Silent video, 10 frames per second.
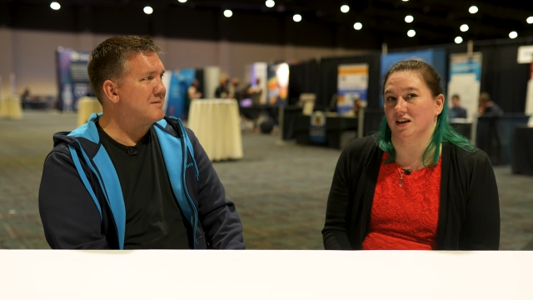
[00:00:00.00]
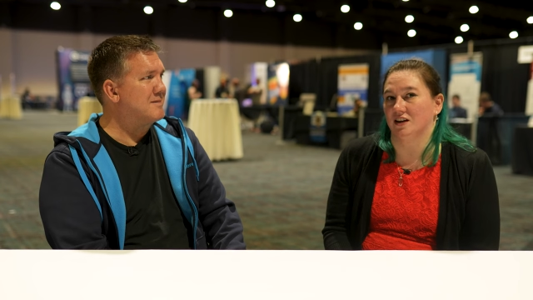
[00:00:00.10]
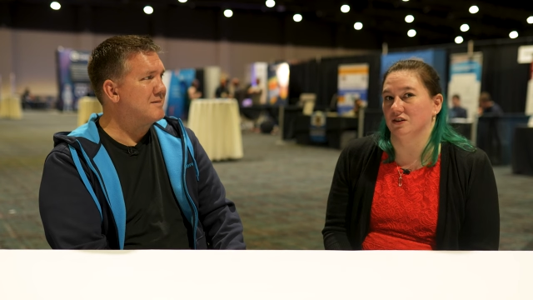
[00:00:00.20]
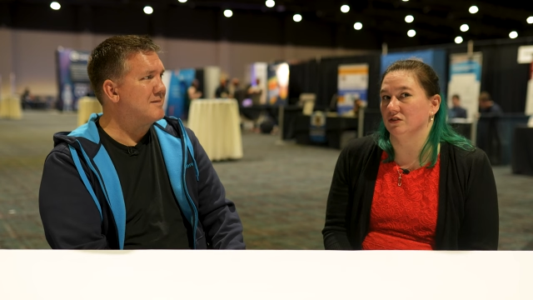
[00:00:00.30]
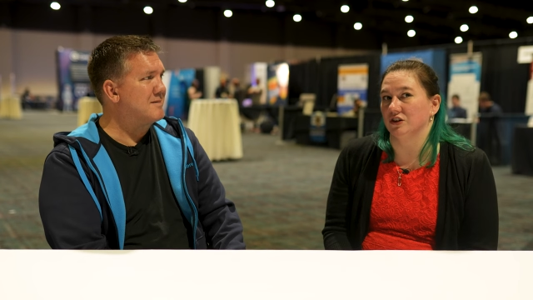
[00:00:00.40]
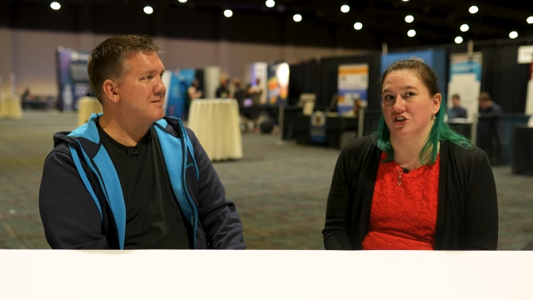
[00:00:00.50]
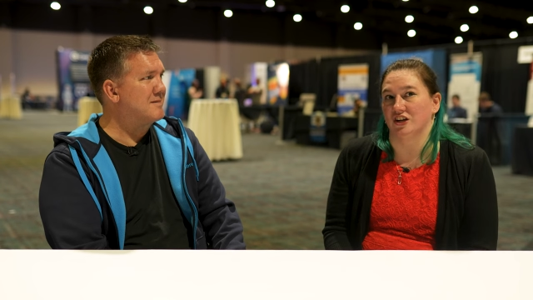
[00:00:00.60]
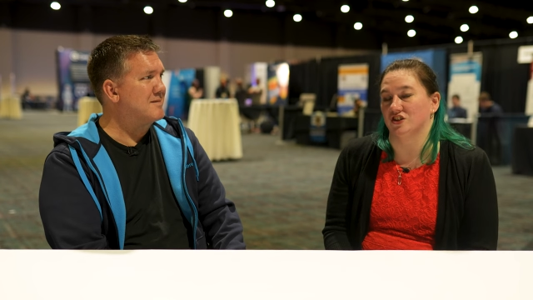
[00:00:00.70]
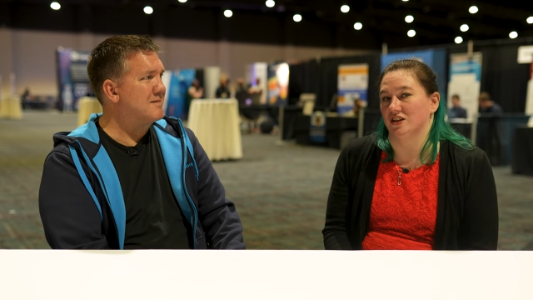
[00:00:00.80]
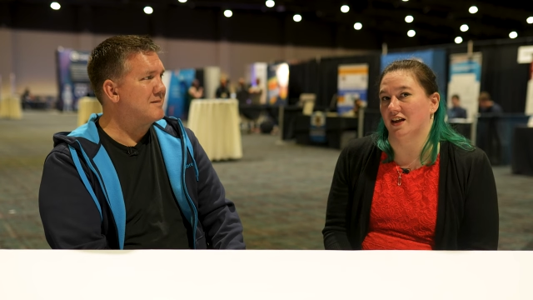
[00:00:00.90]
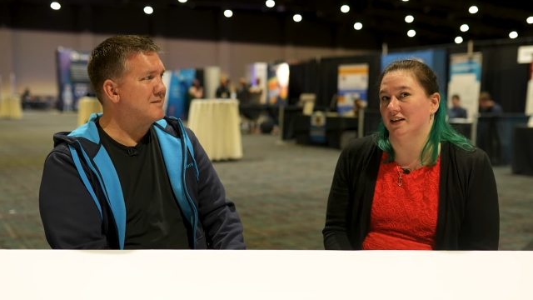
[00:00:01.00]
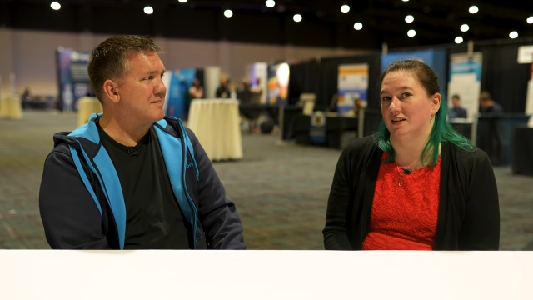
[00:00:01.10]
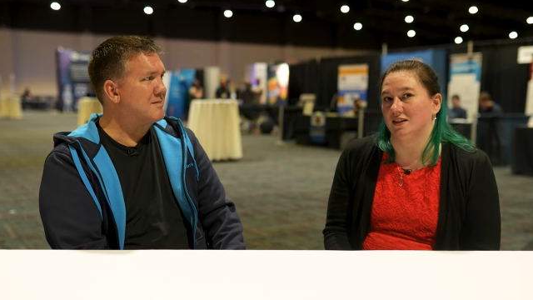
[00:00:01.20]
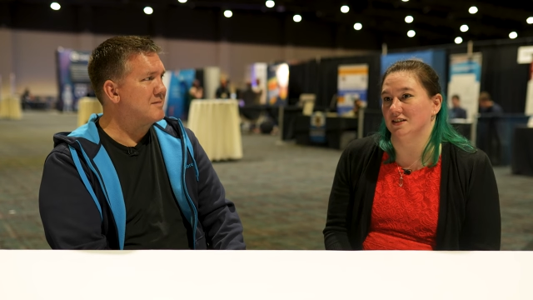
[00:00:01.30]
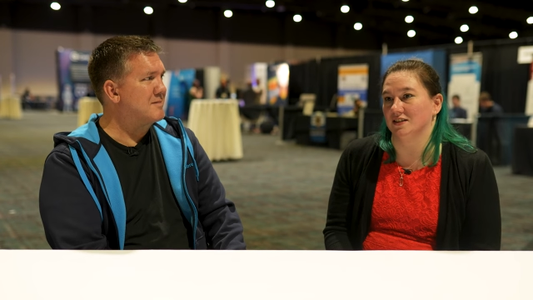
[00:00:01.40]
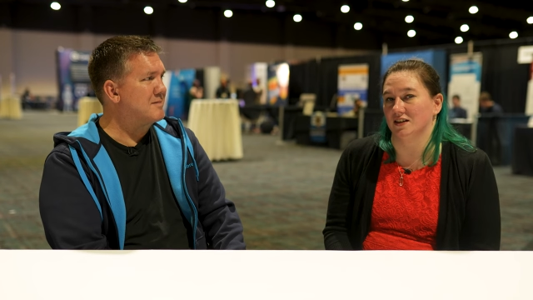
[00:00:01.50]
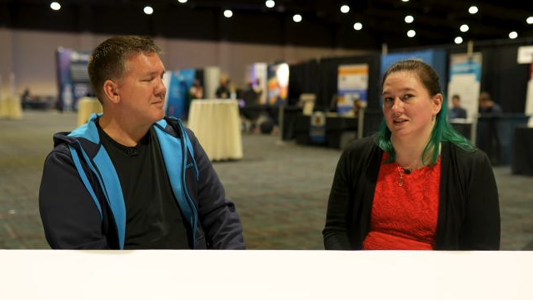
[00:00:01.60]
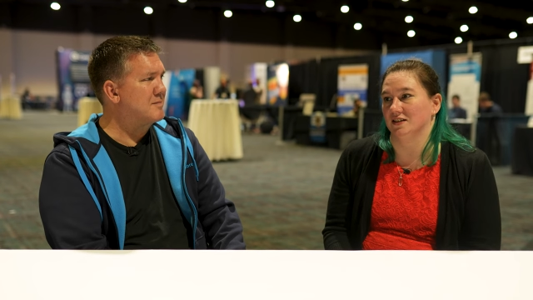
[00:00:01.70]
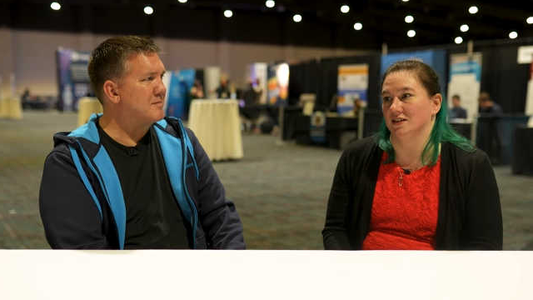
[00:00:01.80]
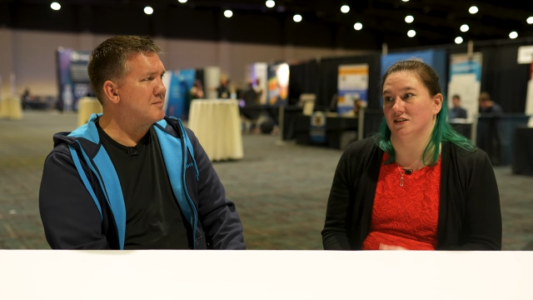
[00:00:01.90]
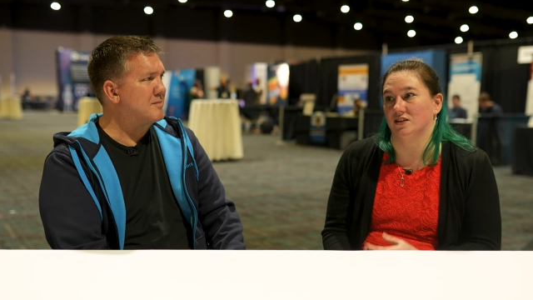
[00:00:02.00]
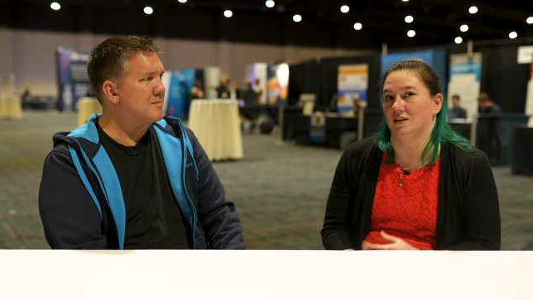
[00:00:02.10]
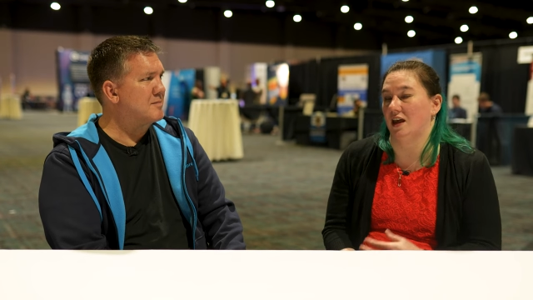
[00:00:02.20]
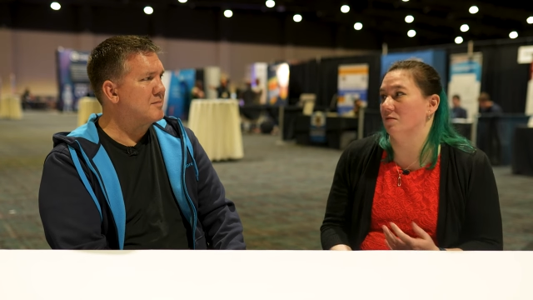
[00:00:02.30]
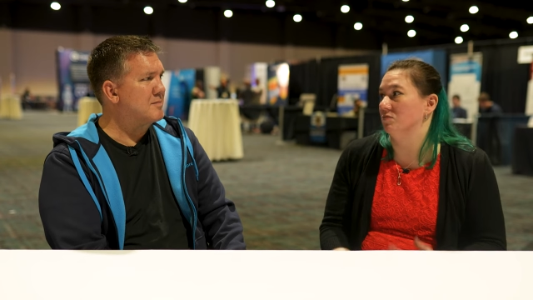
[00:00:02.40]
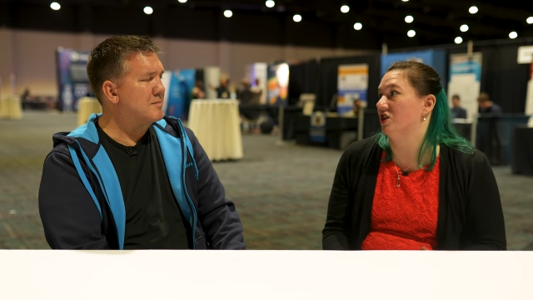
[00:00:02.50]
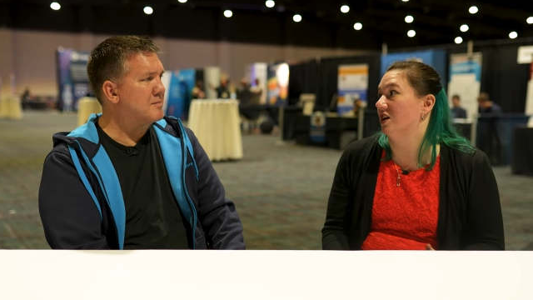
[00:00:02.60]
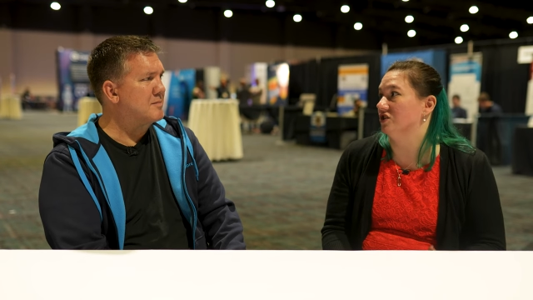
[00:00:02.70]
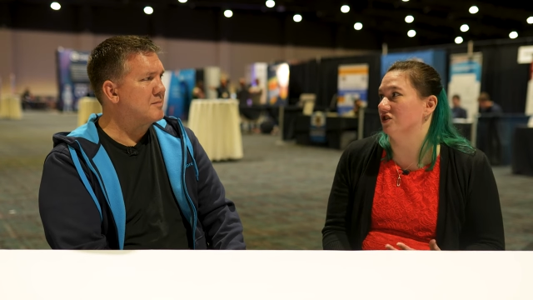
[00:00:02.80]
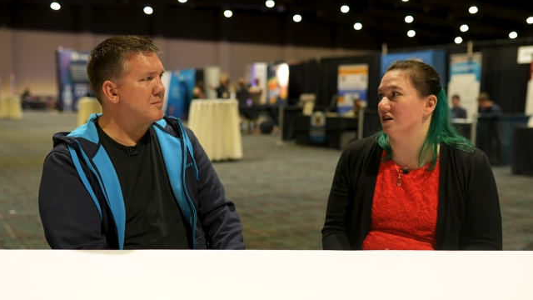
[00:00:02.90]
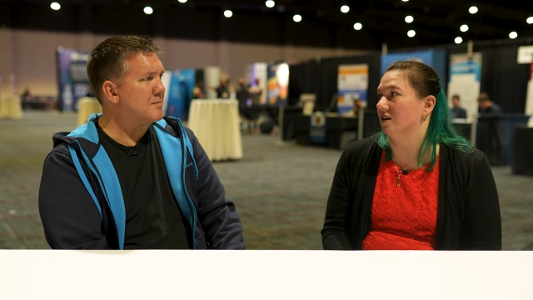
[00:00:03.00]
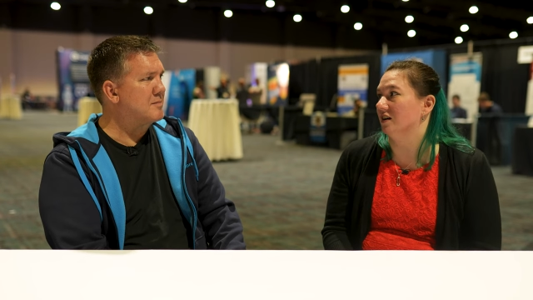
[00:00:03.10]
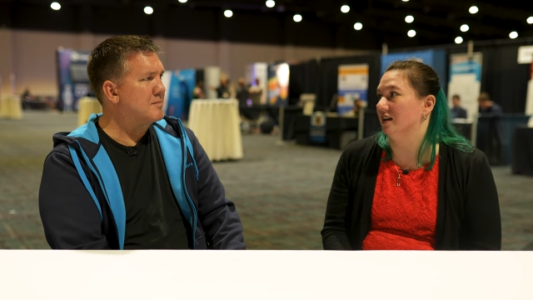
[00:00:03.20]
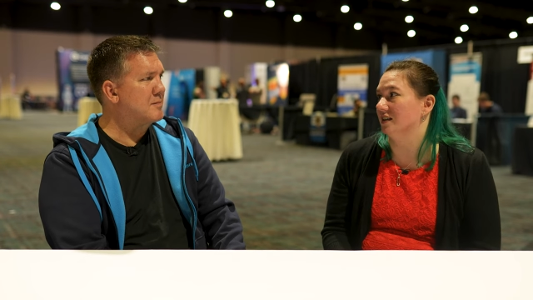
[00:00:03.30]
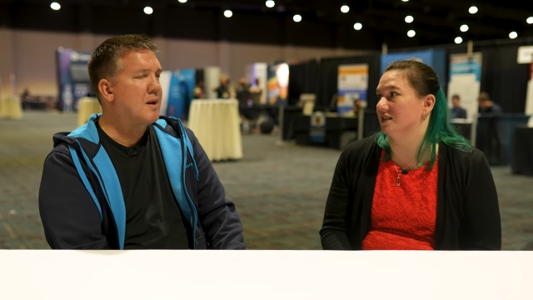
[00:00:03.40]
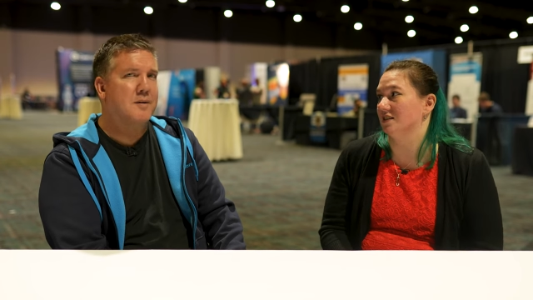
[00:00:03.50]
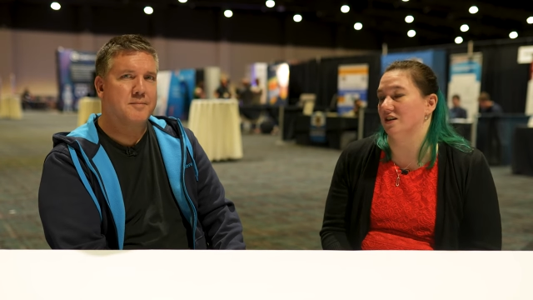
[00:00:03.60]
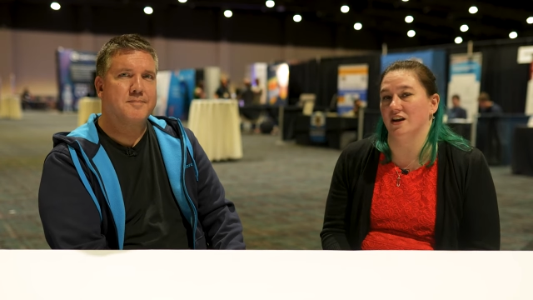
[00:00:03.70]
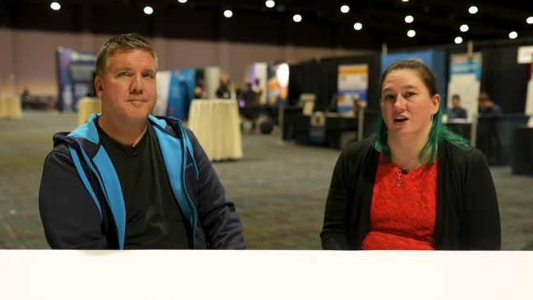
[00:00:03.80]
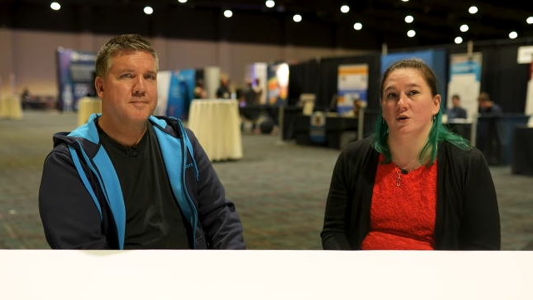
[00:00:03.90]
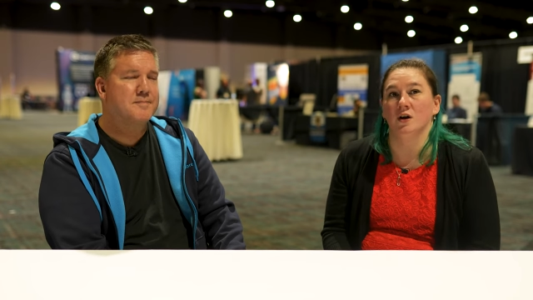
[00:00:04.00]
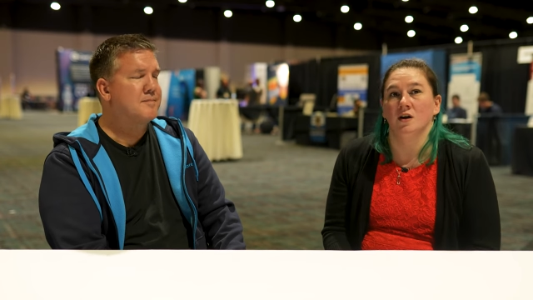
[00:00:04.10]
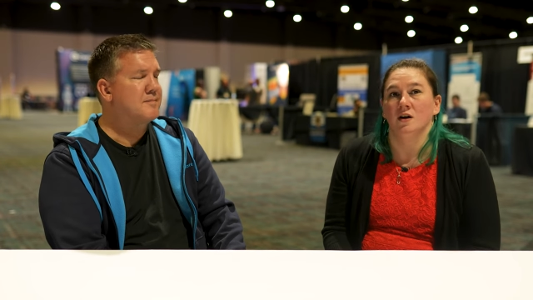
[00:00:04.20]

Speaker 1: like Rajesh said, it's it's a game changer. It's you know